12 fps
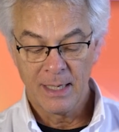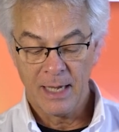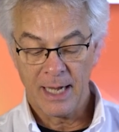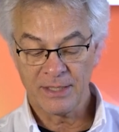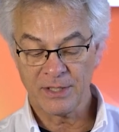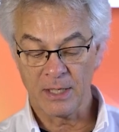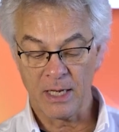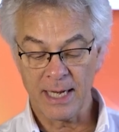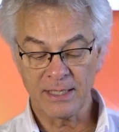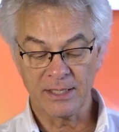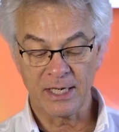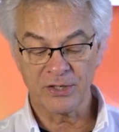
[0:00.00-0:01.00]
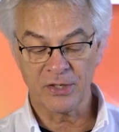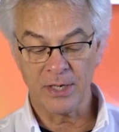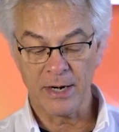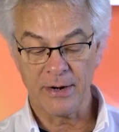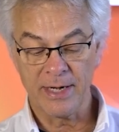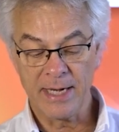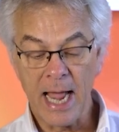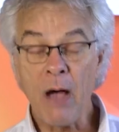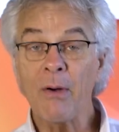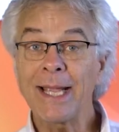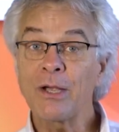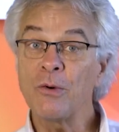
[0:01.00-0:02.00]
I select dictionary,
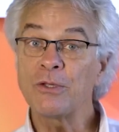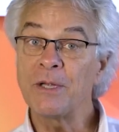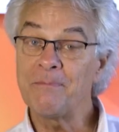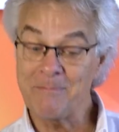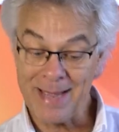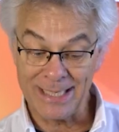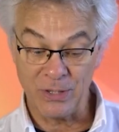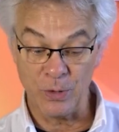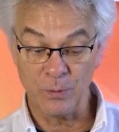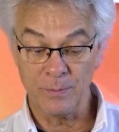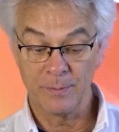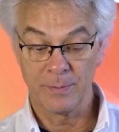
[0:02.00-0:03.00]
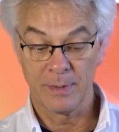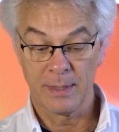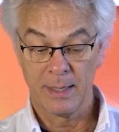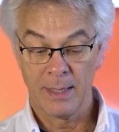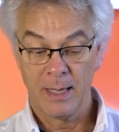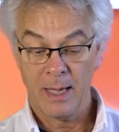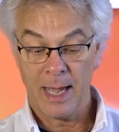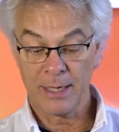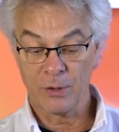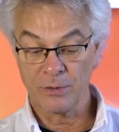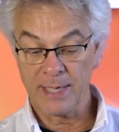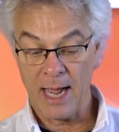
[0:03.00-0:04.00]
now I go to menu, I
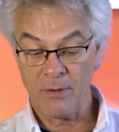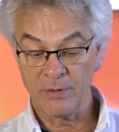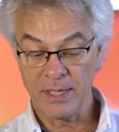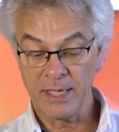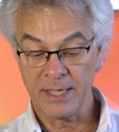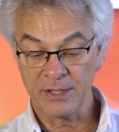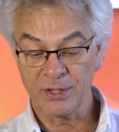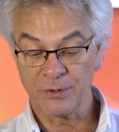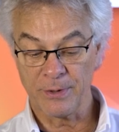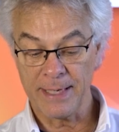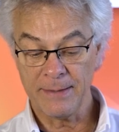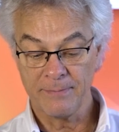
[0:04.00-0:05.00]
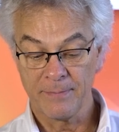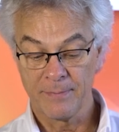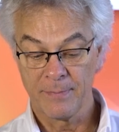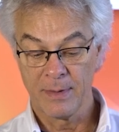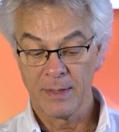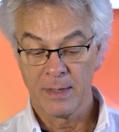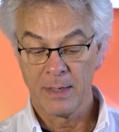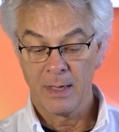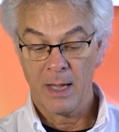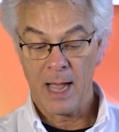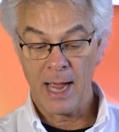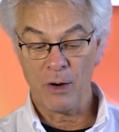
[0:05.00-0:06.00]
go down to history,
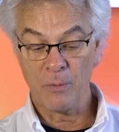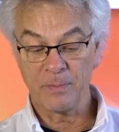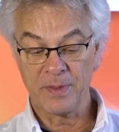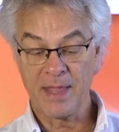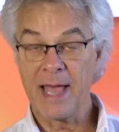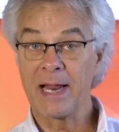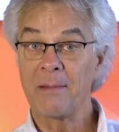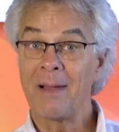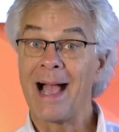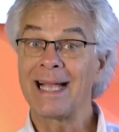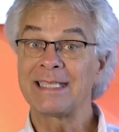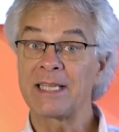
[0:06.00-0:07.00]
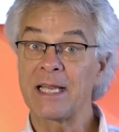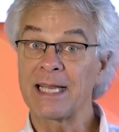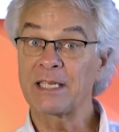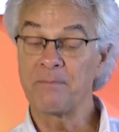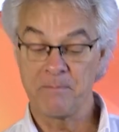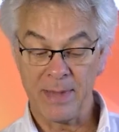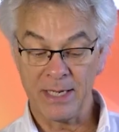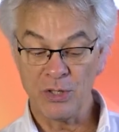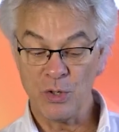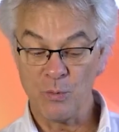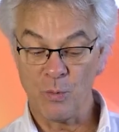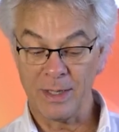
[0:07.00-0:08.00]
I open that up, I select
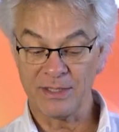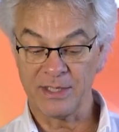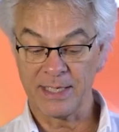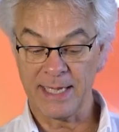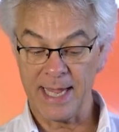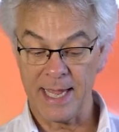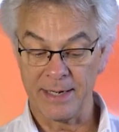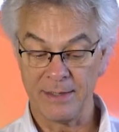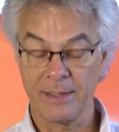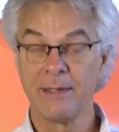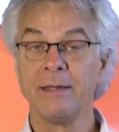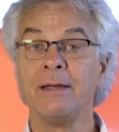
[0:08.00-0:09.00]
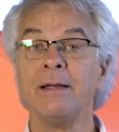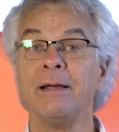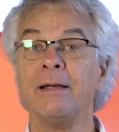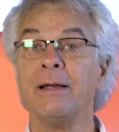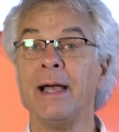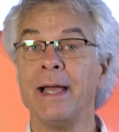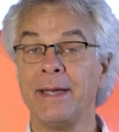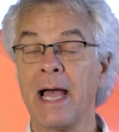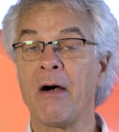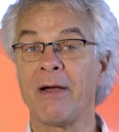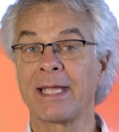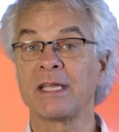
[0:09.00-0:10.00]
menu once again, and
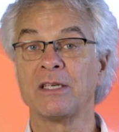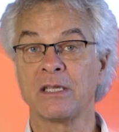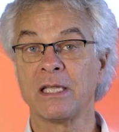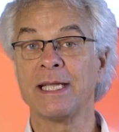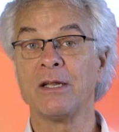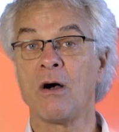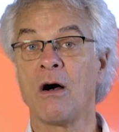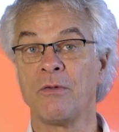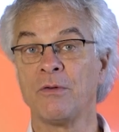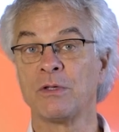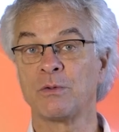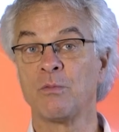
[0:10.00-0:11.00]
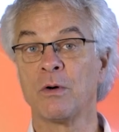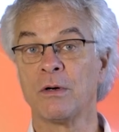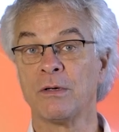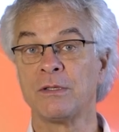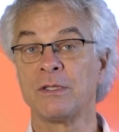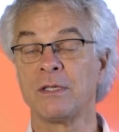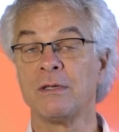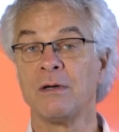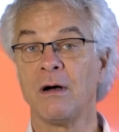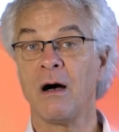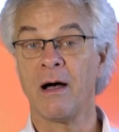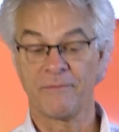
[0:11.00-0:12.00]
now I can delete all those words
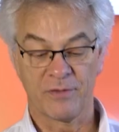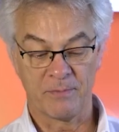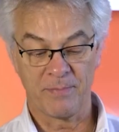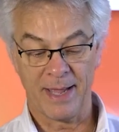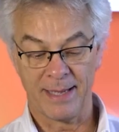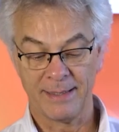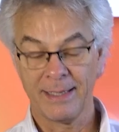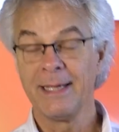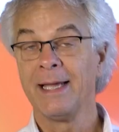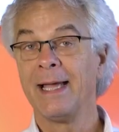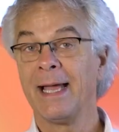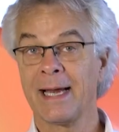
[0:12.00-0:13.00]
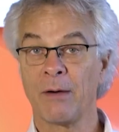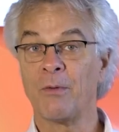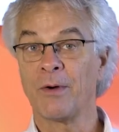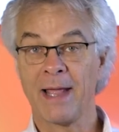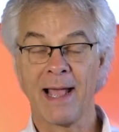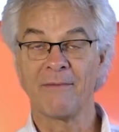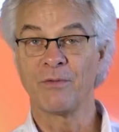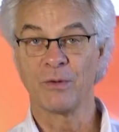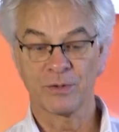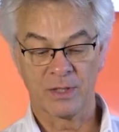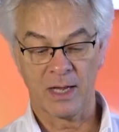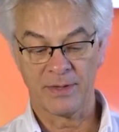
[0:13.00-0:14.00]
off the pen, and I won't have
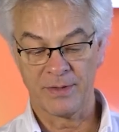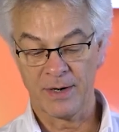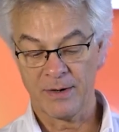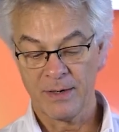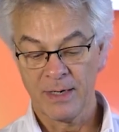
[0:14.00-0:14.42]
those on there.